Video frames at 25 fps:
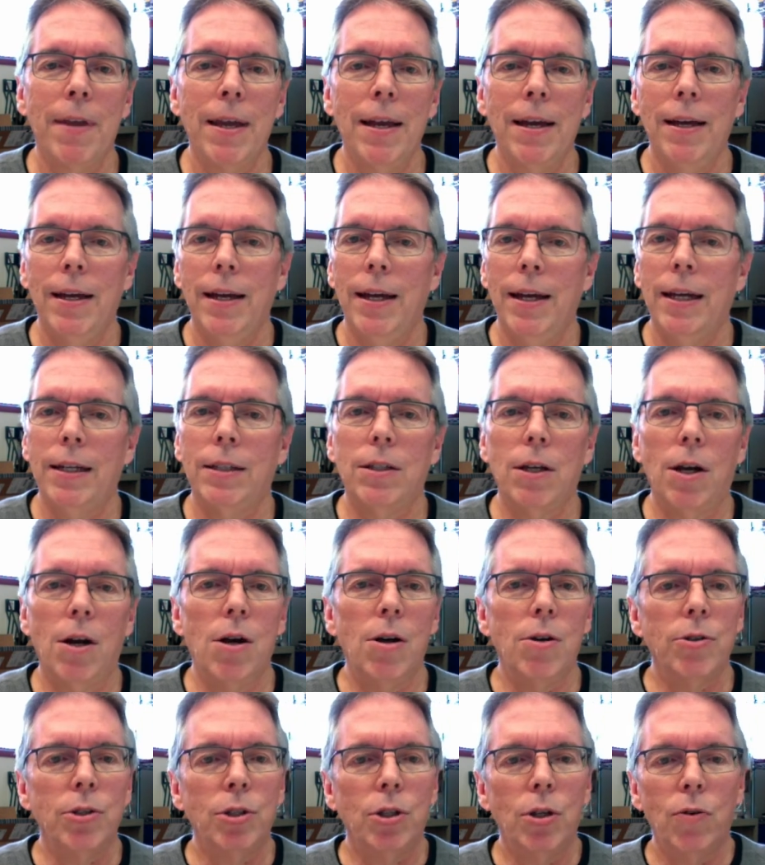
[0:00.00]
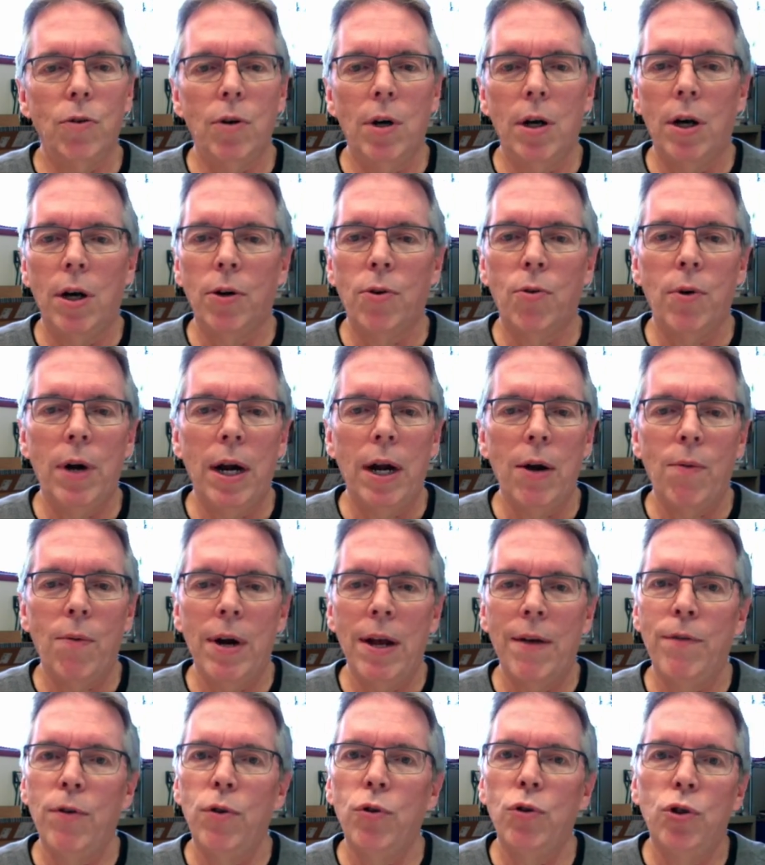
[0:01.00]
It's also a great way if
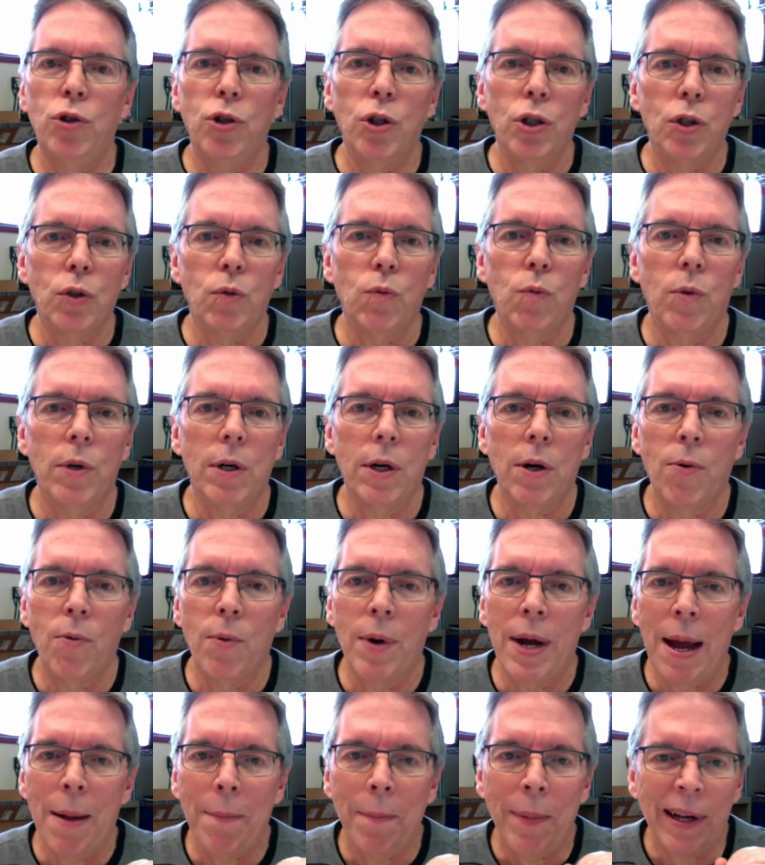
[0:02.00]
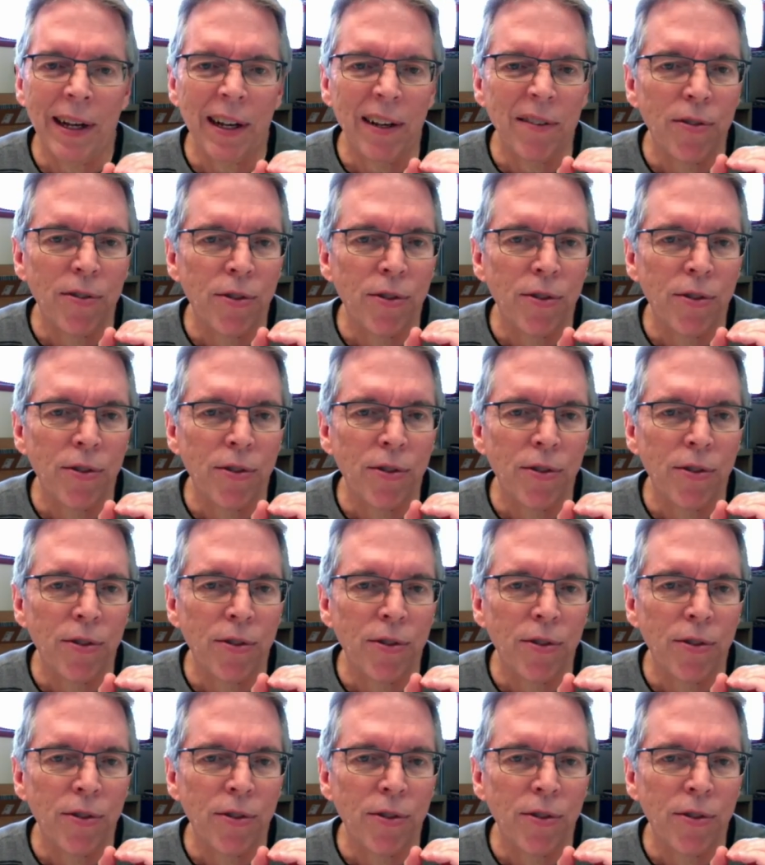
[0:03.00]
you just want to grab like a